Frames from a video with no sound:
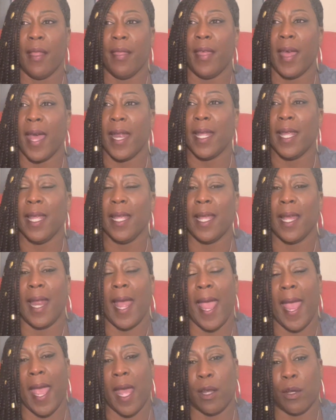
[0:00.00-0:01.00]
that he can
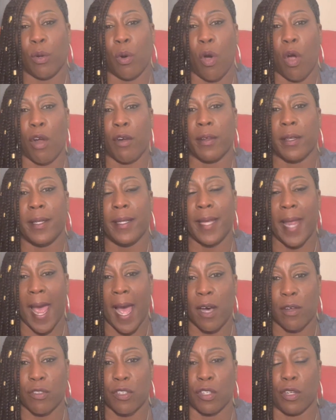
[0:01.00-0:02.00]
handle our
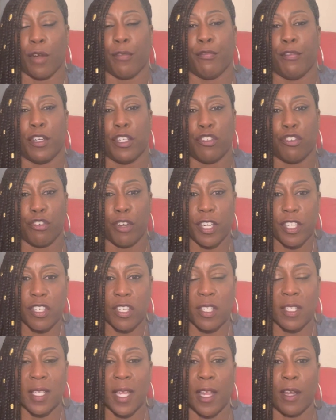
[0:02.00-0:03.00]
doubts and our
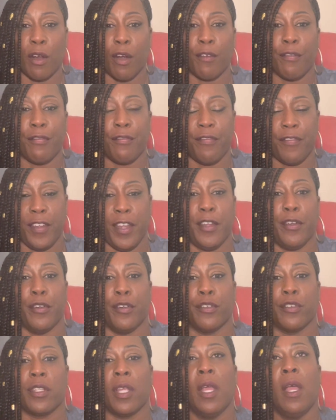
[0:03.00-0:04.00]
frustrations and our
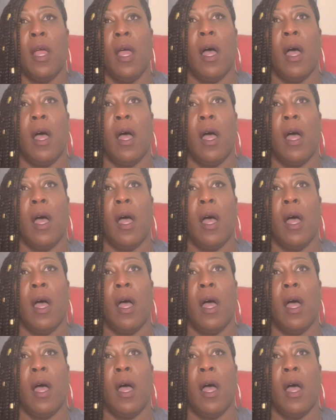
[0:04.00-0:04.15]
fears.